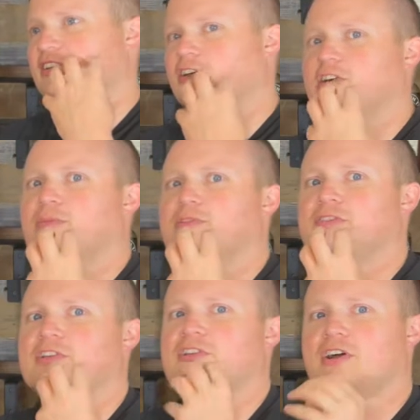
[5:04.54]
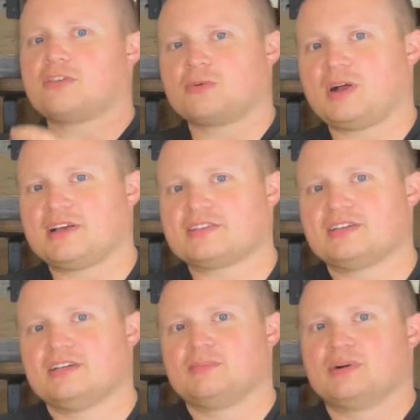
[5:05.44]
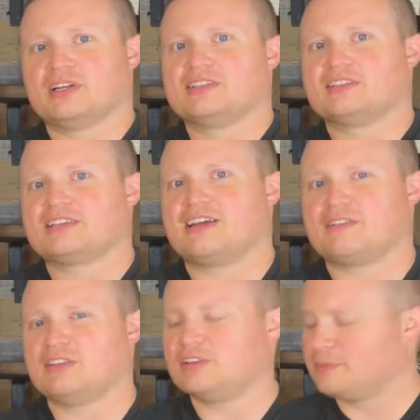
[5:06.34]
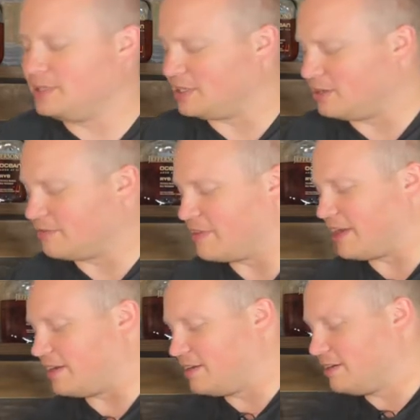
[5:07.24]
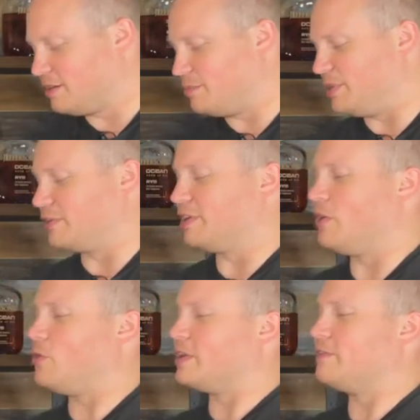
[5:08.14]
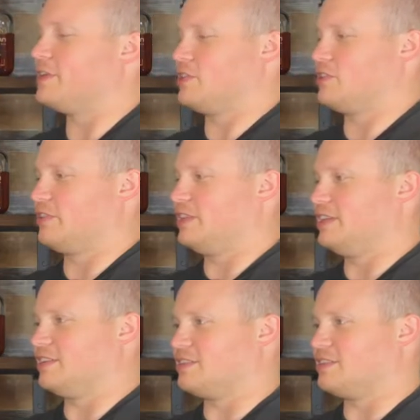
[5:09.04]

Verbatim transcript: caramel finish otherwise, but it does have a little bit of that bittery oaky finish on the end.